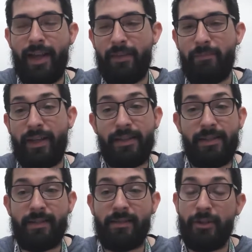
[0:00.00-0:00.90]
"Hey, because
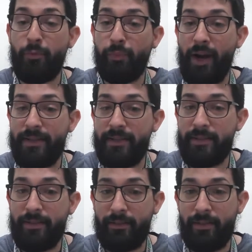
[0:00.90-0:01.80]
this is a new
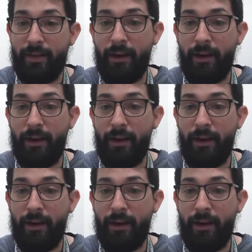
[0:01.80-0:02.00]
process that the